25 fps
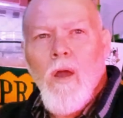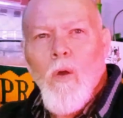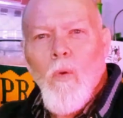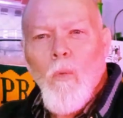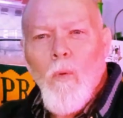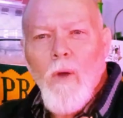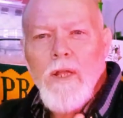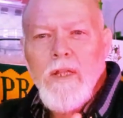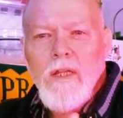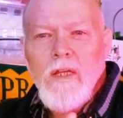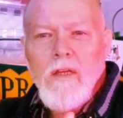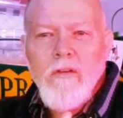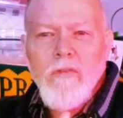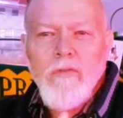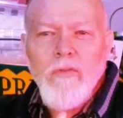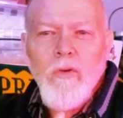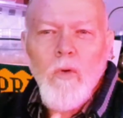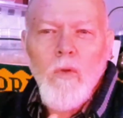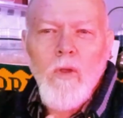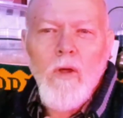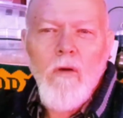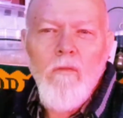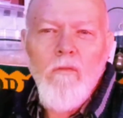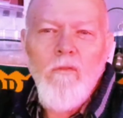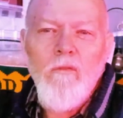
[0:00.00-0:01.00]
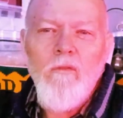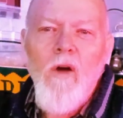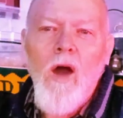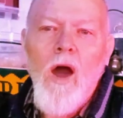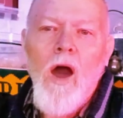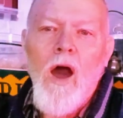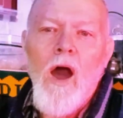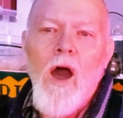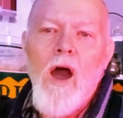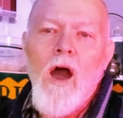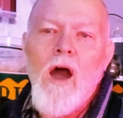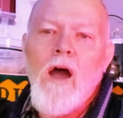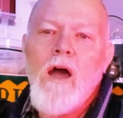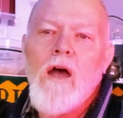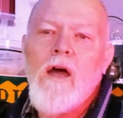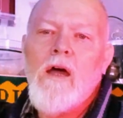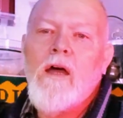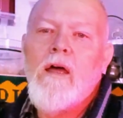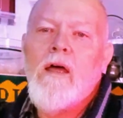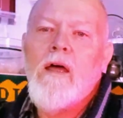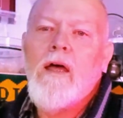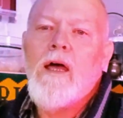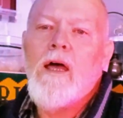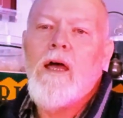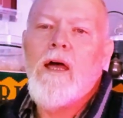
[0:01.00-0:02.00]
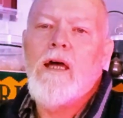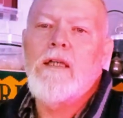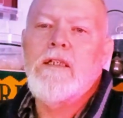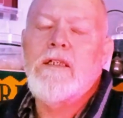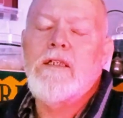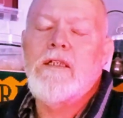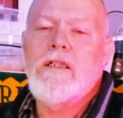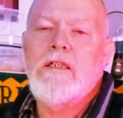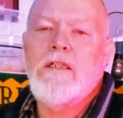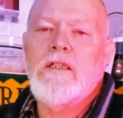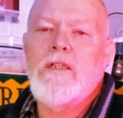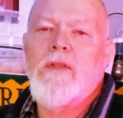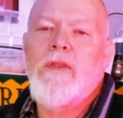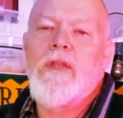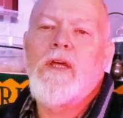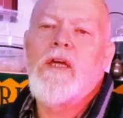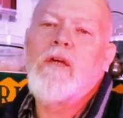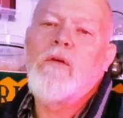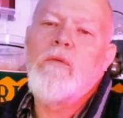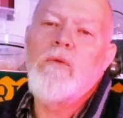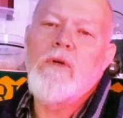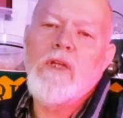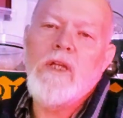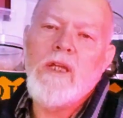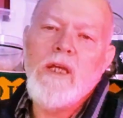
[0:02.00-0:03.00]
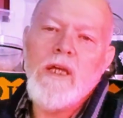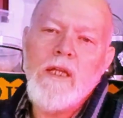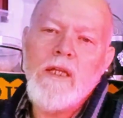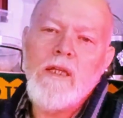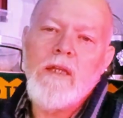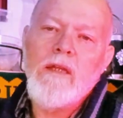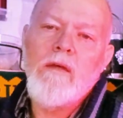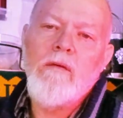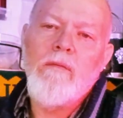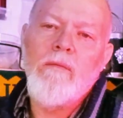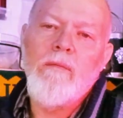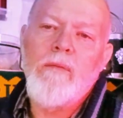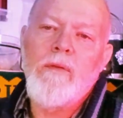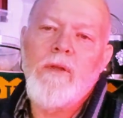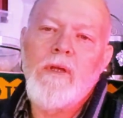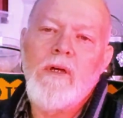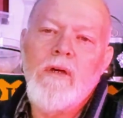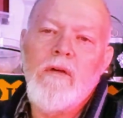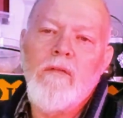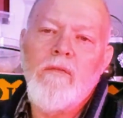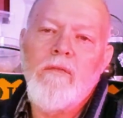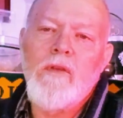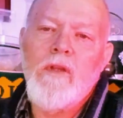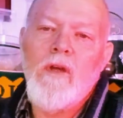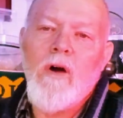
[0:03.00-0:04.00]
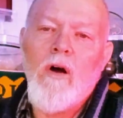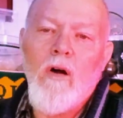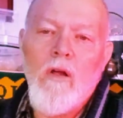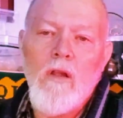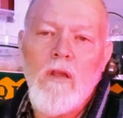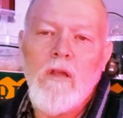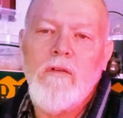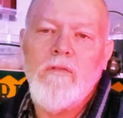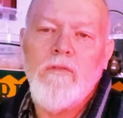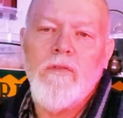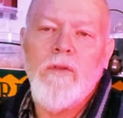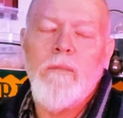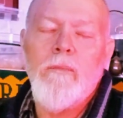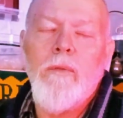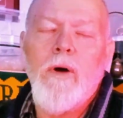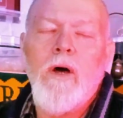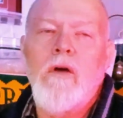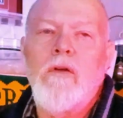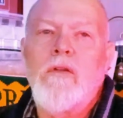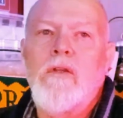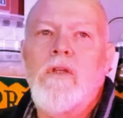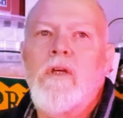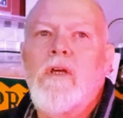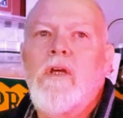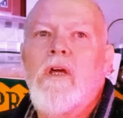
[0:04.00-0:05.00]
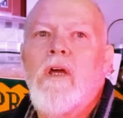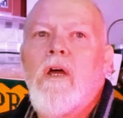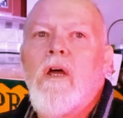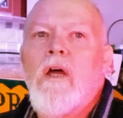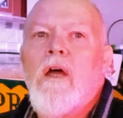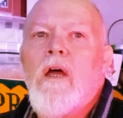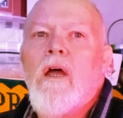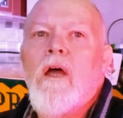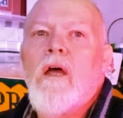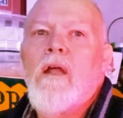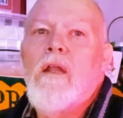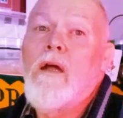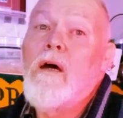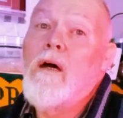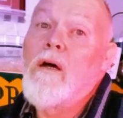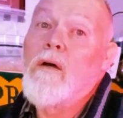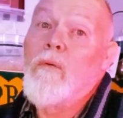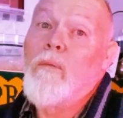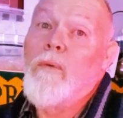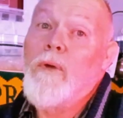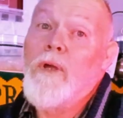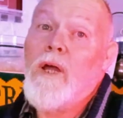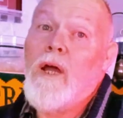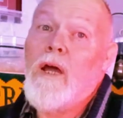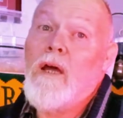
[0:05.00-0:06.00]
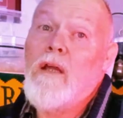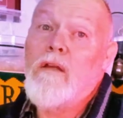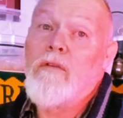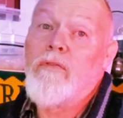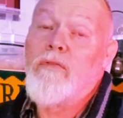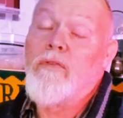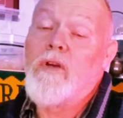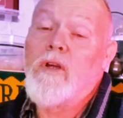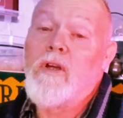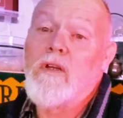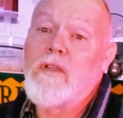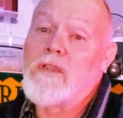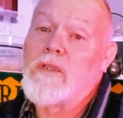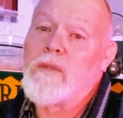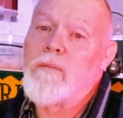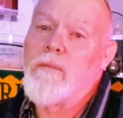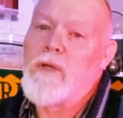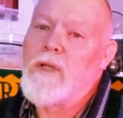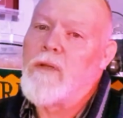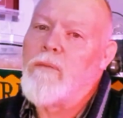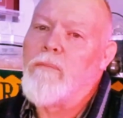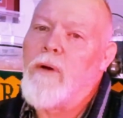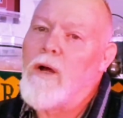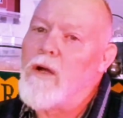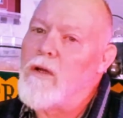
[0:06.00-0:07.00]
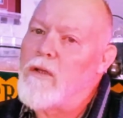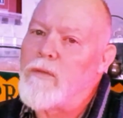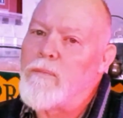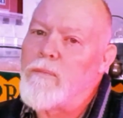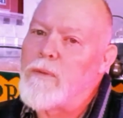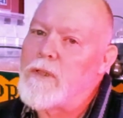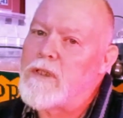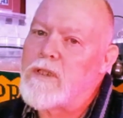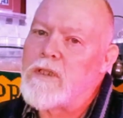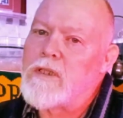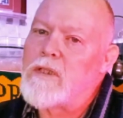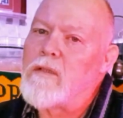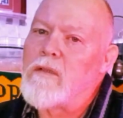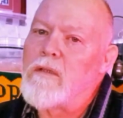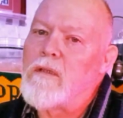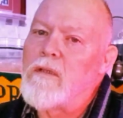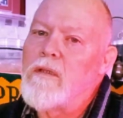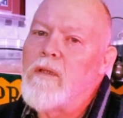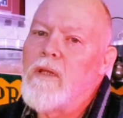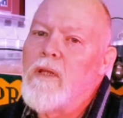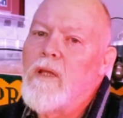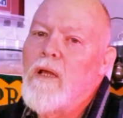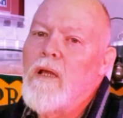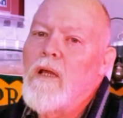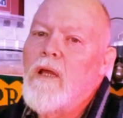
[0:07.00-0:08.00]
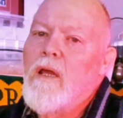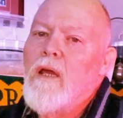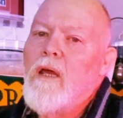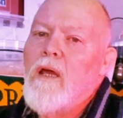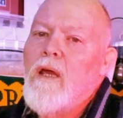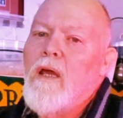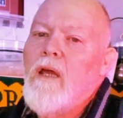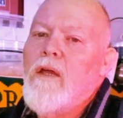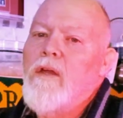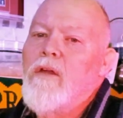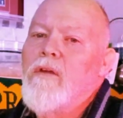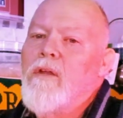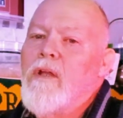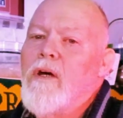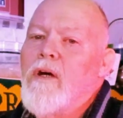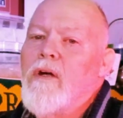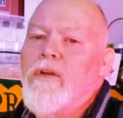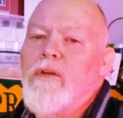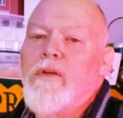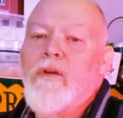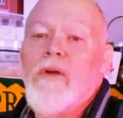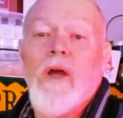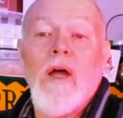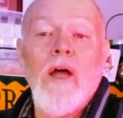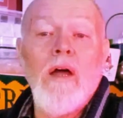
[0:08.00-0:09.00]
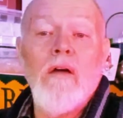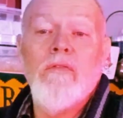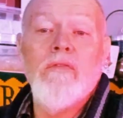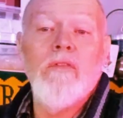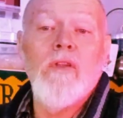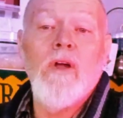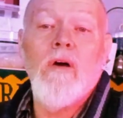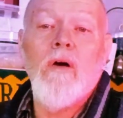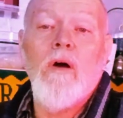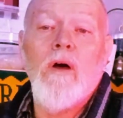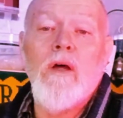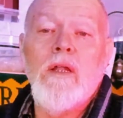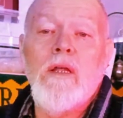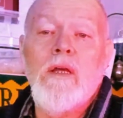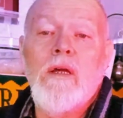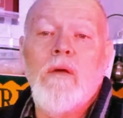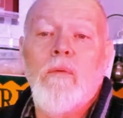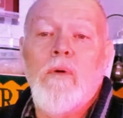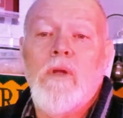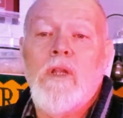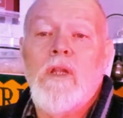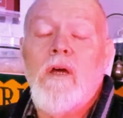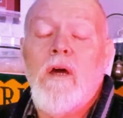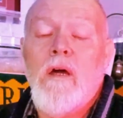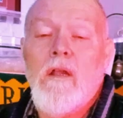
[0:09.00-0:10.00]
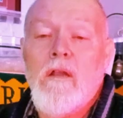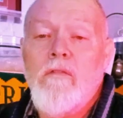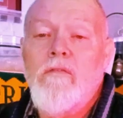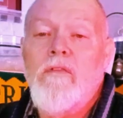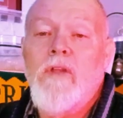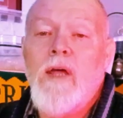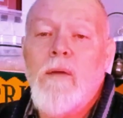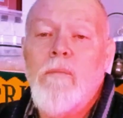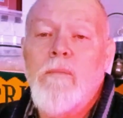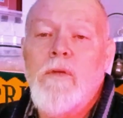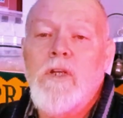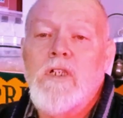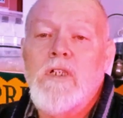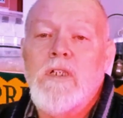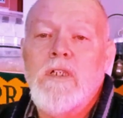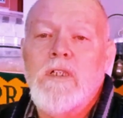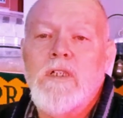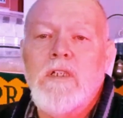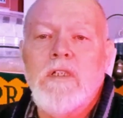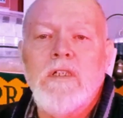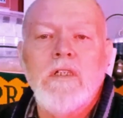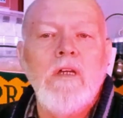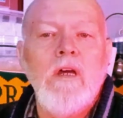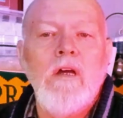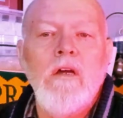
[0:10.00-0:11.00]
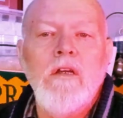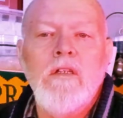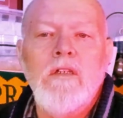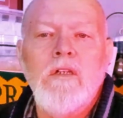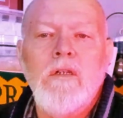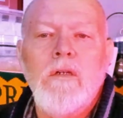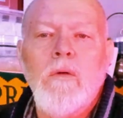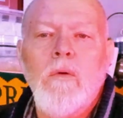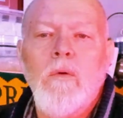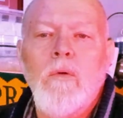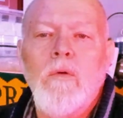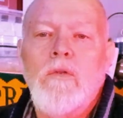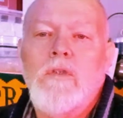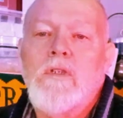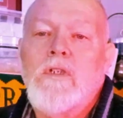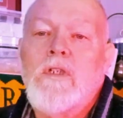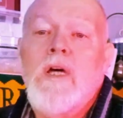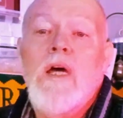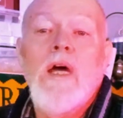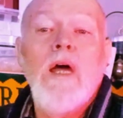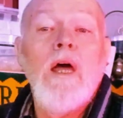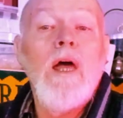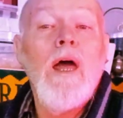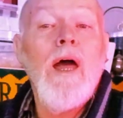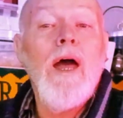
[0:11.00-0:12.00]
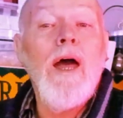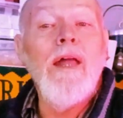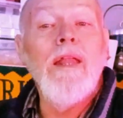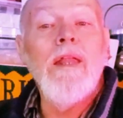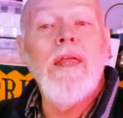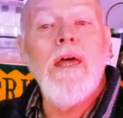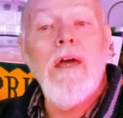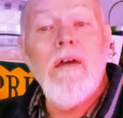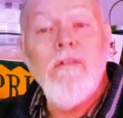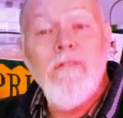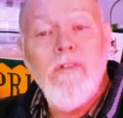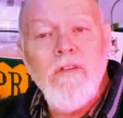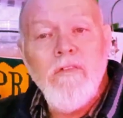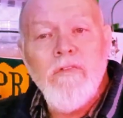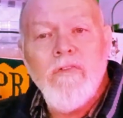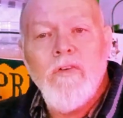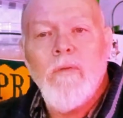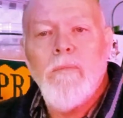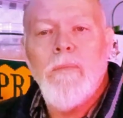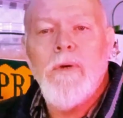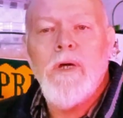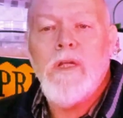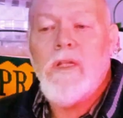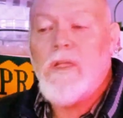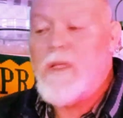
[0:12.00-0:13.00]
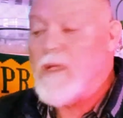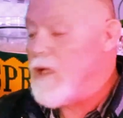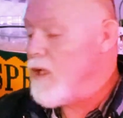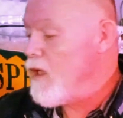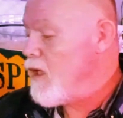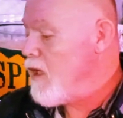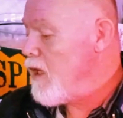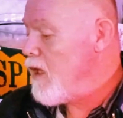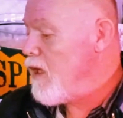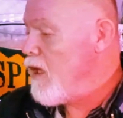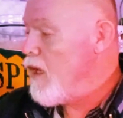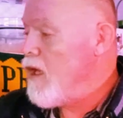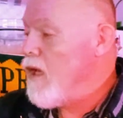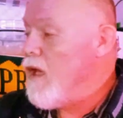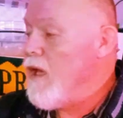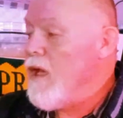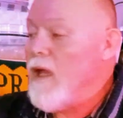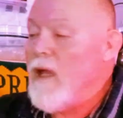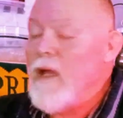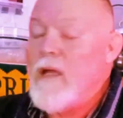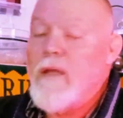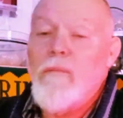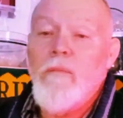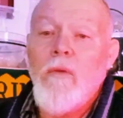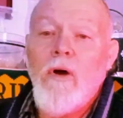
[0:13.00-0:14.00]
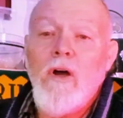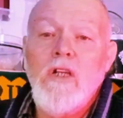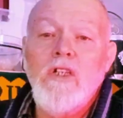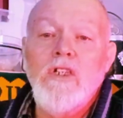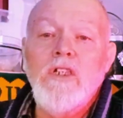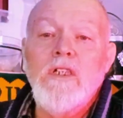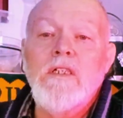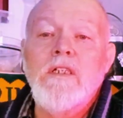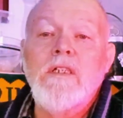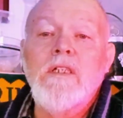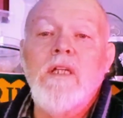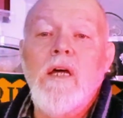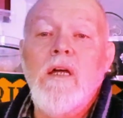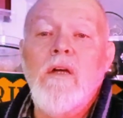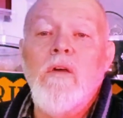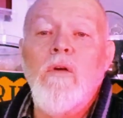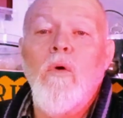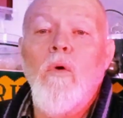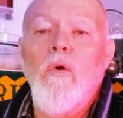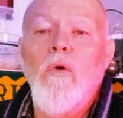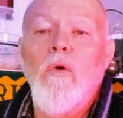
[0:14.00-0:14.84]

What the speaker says: waiting for the wah as this thing would hit the hull of the boat. Now, we had a ferrocement boat, but still, you know, you have no idea what kind of damage this is going to cause. And heaven forbid, it might just take